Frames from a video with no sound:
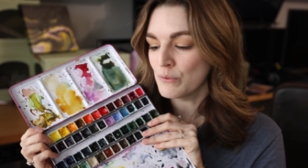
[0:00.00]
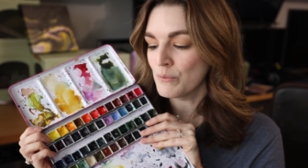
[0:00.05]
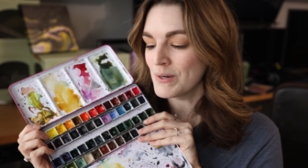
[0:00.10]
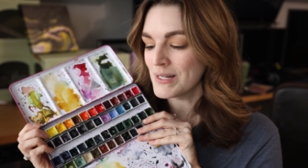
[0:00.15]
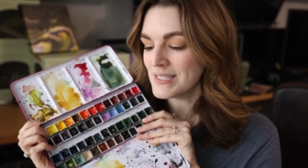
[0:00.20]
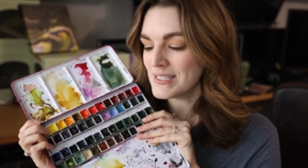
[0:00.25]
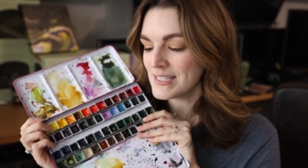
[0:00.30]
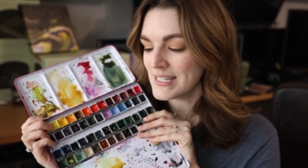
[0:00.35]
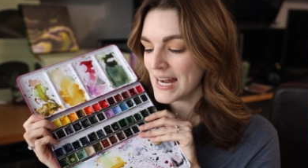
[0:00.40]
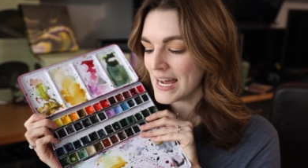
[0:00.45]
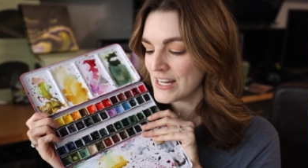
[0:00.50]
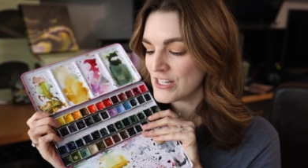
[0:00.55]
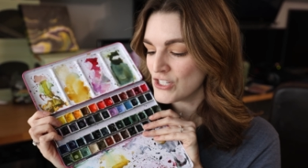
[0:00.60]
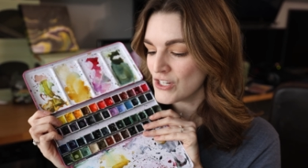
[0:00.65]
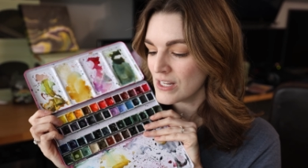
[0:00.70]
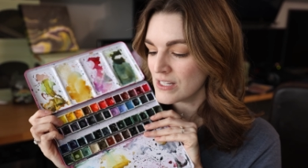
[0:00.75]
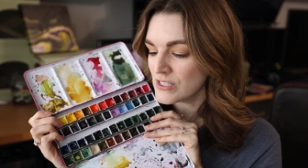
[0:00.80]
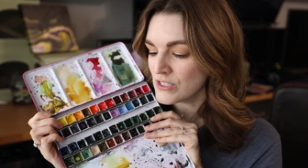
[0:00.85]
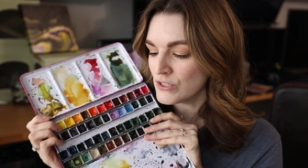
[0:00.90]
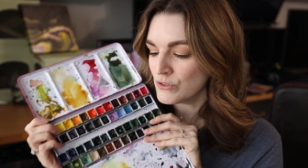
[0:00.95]
the ones that I
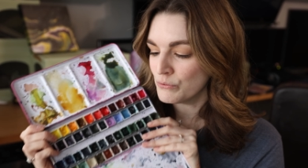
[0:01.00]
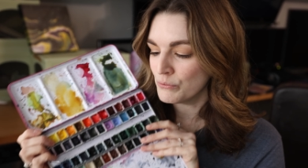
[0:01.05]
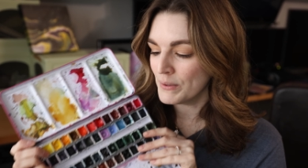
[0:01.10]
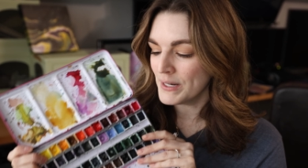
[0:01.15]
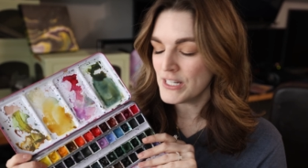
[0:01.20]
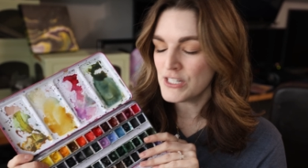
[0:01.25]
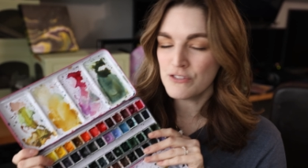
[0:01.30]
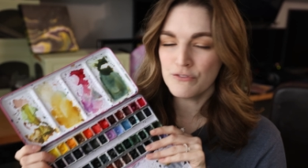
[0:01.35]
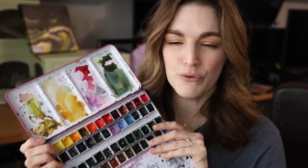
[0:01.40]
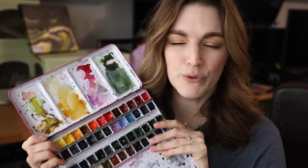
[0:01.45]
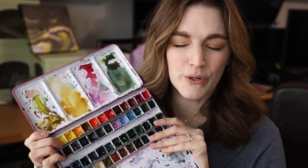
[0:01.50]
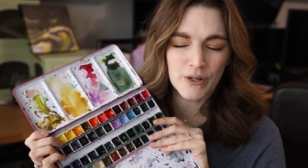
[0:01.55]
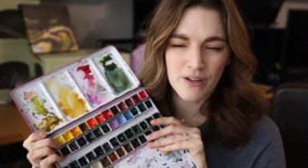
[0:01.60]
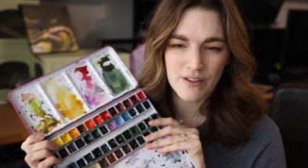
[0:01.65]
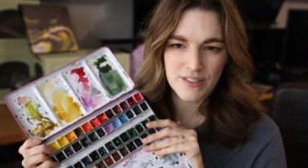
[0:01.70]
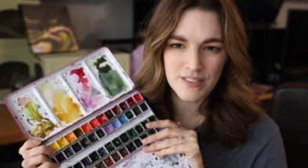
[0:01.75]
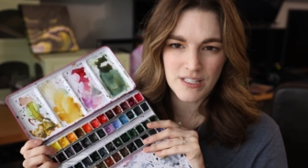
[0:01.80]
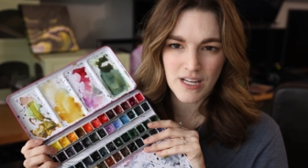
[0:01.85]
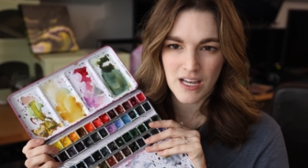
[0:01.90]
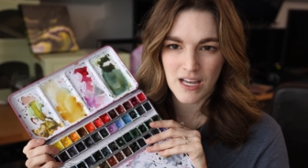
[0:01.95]
just reach for
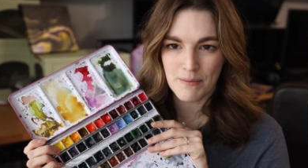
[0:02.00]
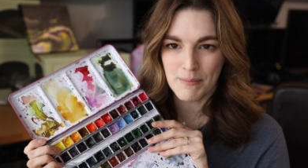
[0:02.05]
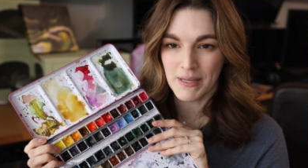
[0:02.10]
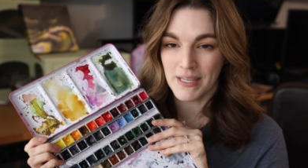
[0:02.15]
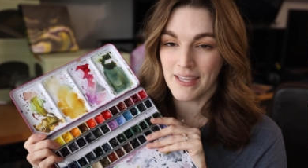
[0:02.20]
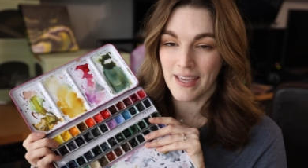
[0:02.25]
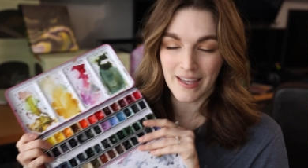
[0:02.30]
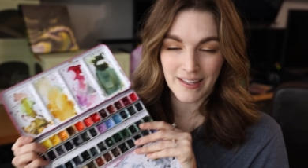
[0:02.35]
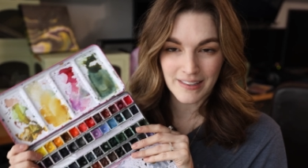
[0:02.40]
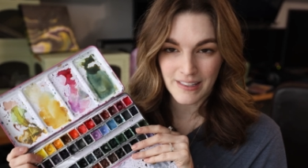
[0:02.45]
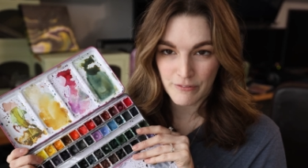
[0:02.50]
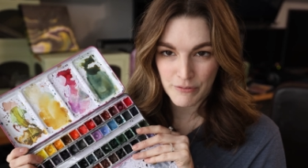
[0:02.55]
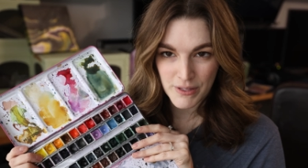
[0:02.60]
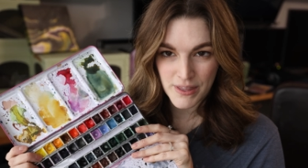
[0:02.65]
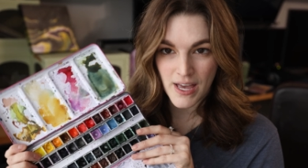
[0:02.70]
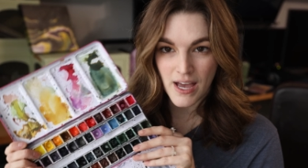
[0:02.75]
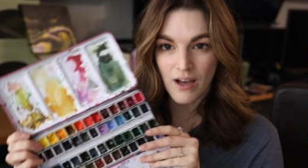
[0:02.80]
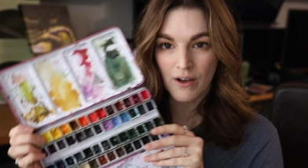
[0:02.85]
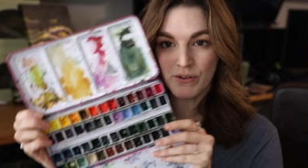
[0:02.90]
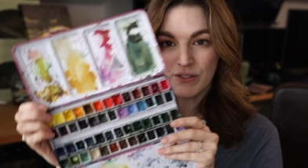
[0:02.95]
all the time and can't live
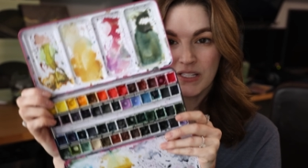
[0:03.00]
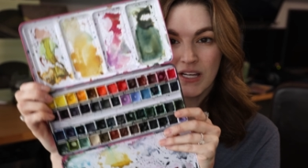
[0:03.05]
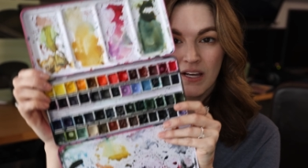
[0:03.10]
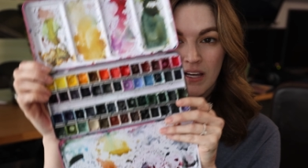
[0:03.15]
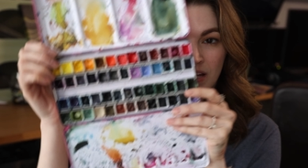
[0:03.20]
without.